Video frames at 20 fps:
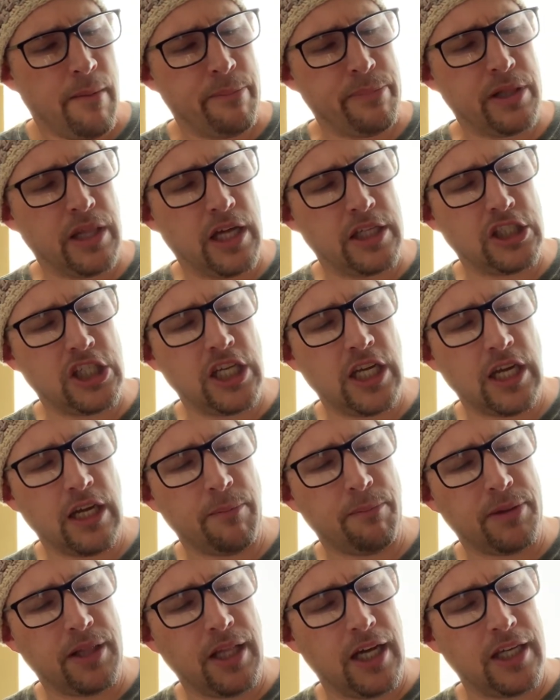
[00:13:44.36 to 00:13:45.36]

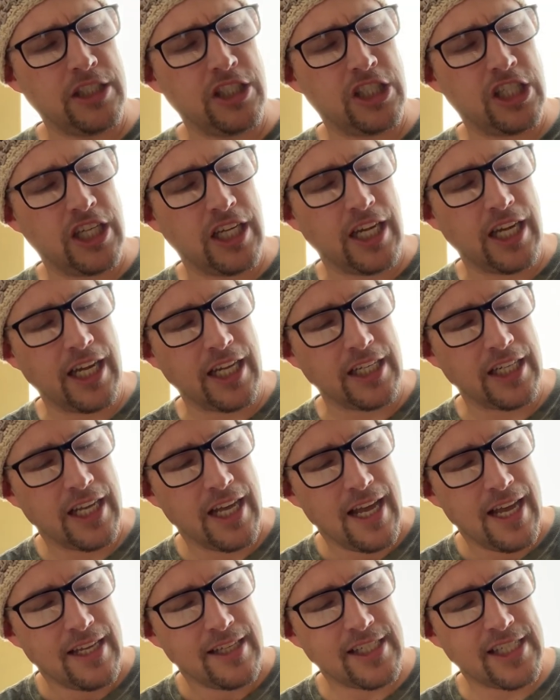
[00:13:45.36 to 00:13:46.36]
plunging it
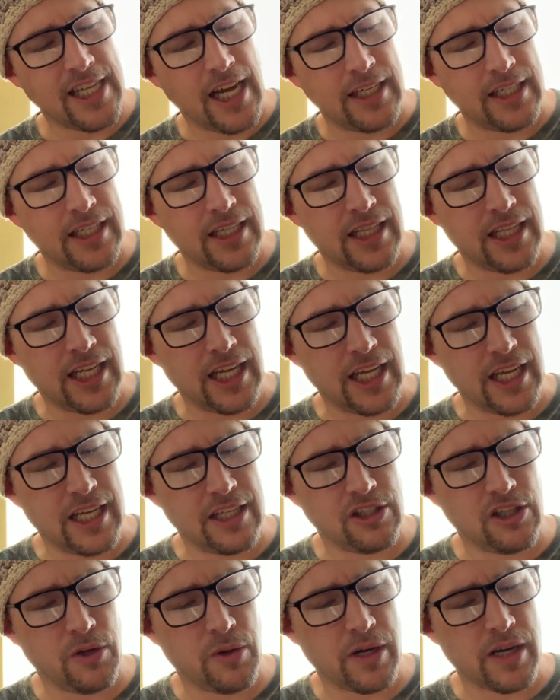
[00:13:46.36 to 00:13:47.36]
suddenly
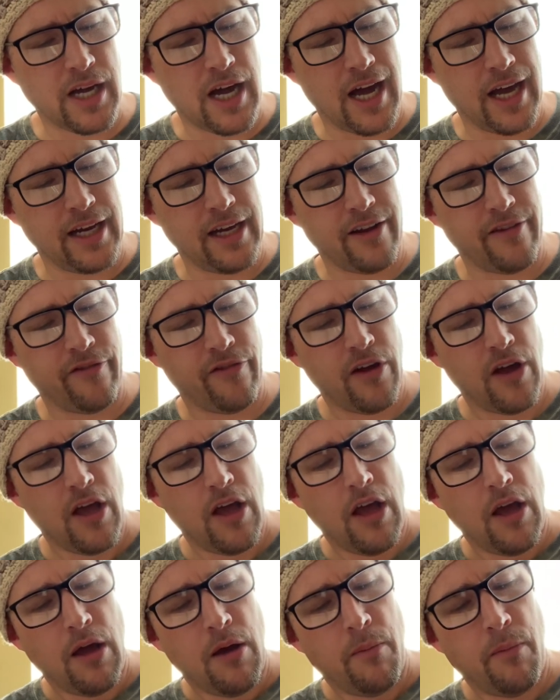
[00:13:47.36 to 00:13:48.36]
into a kind of
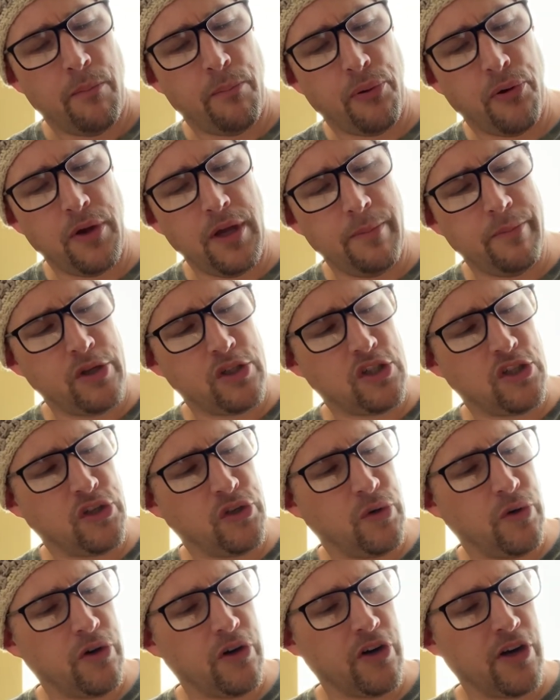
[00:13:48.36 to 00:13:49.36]

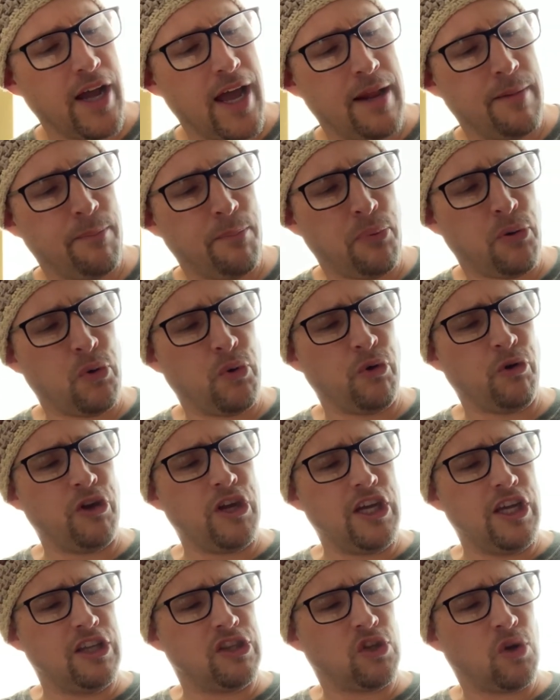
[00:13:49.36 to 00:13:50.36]
premature and
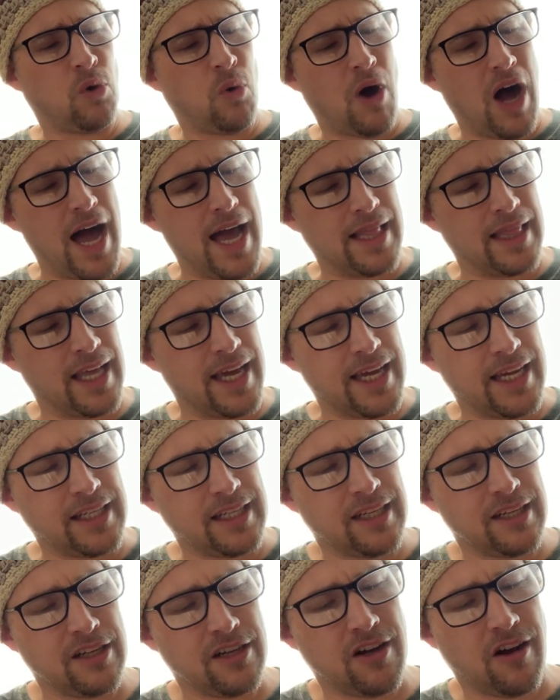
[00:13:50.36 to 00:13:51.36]

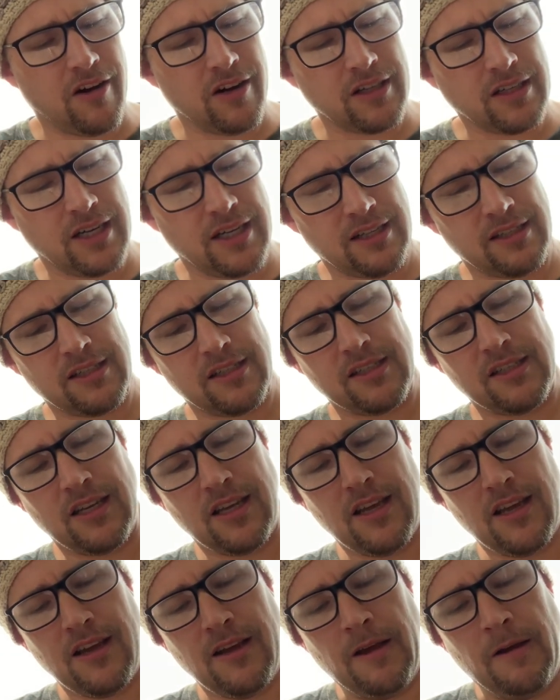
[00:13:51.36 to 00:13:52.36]
pre-twilight darkness.
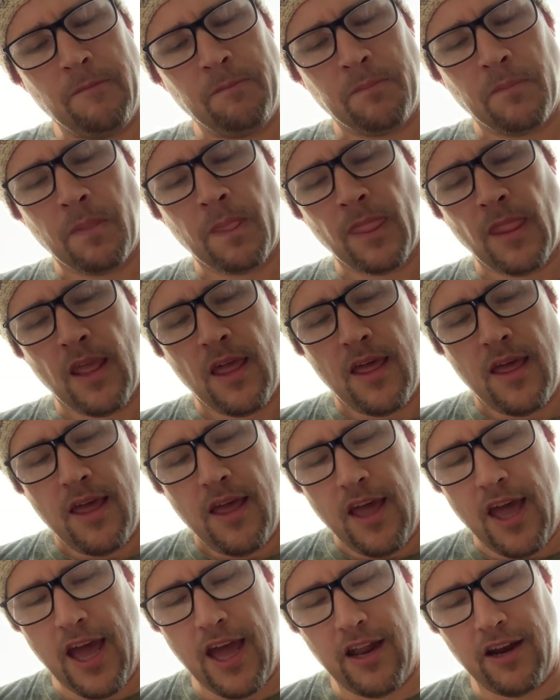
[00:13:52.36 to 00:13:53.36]

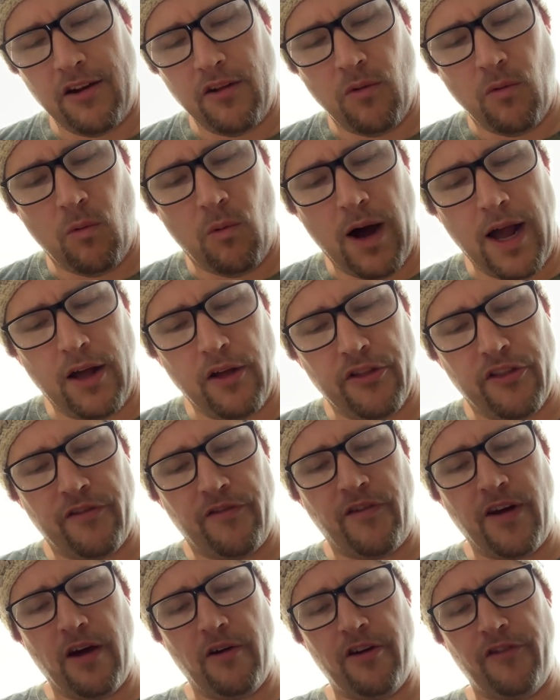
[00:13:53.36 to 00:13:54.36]
And while the
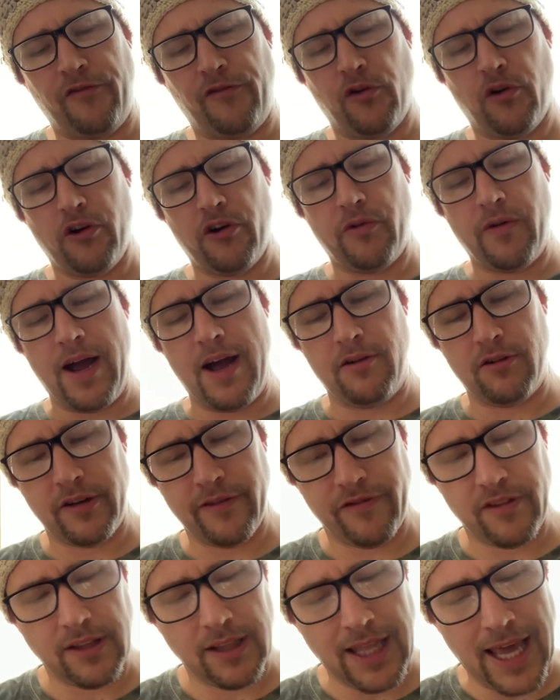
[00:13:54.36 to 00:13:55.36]
very foreground
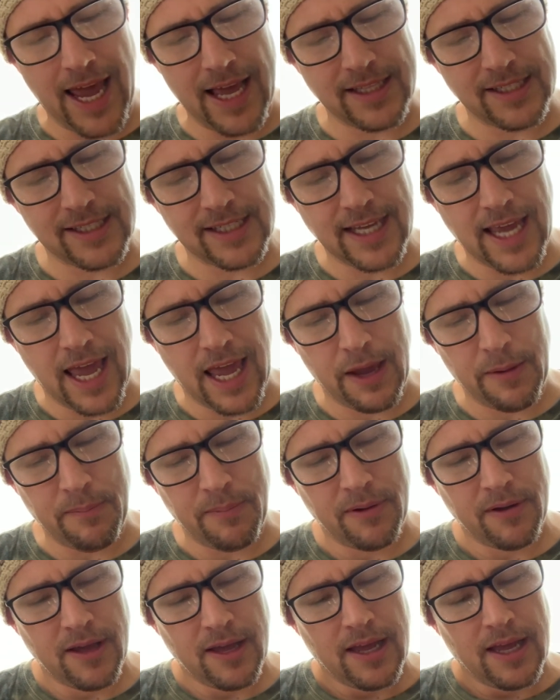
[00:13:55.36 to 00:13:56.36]
of the landscape
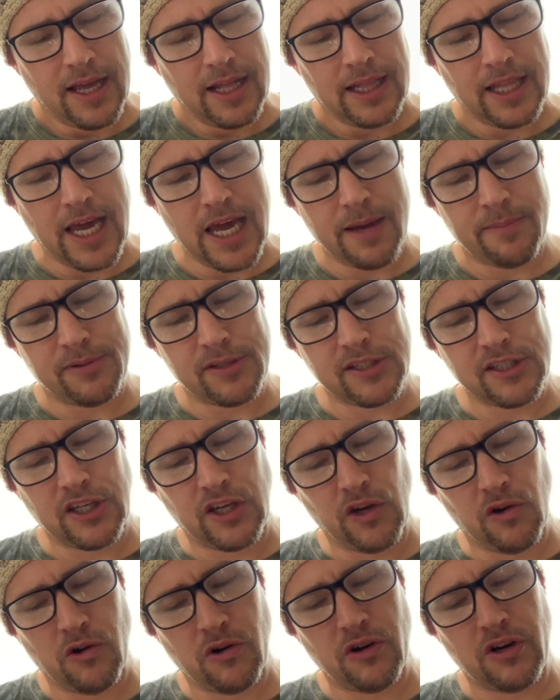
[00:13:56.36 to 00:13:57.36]
lay
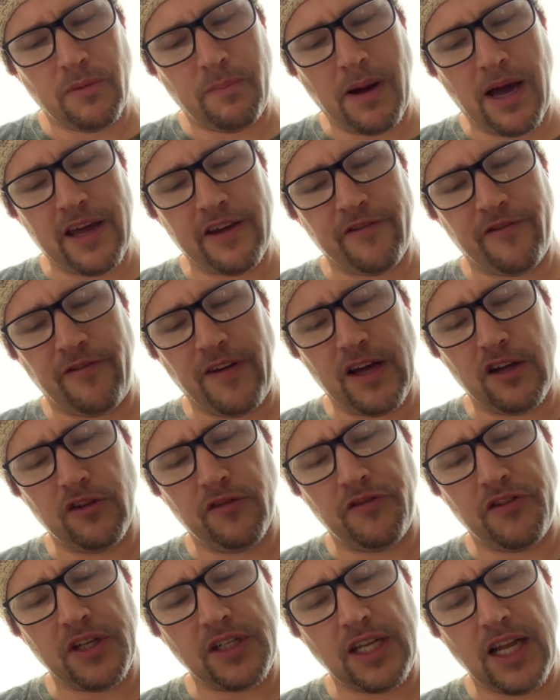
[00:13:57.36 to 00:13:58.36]
obscured by a
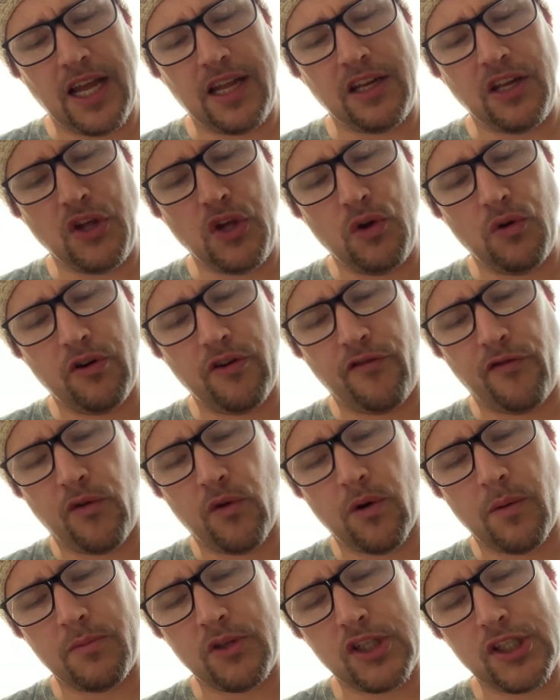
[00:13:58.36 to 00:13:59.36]
velvet and
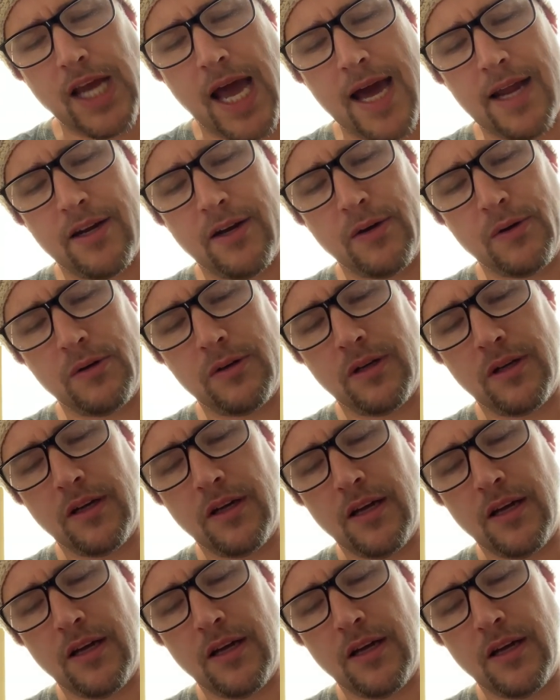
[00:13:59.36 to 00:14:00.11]
uniform shadow,